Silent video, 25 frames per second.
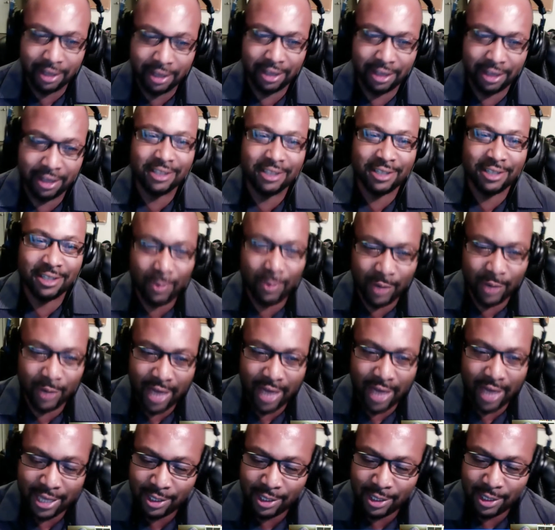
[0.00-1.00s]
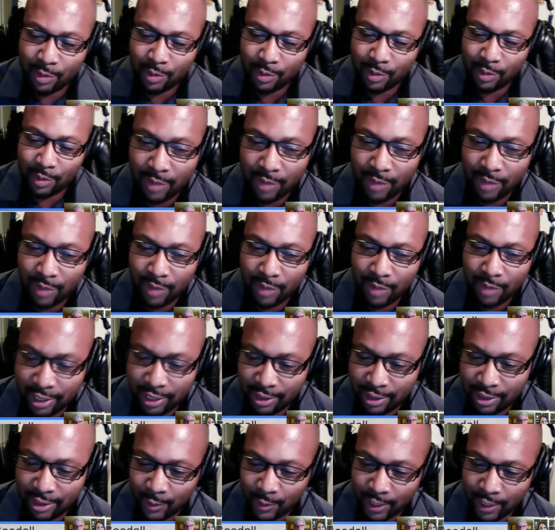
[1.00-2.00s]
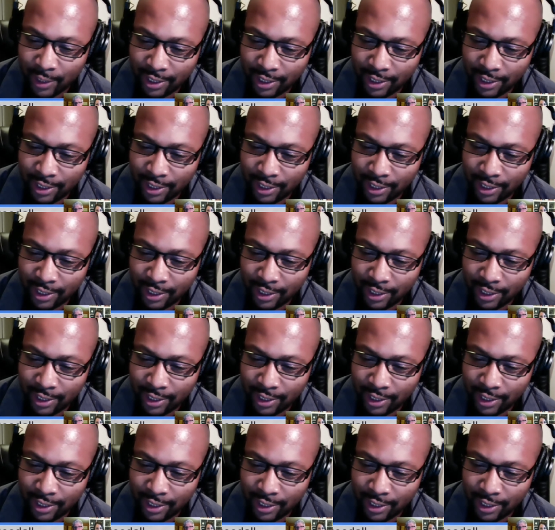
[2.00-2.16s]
Someone has to put some effort into it.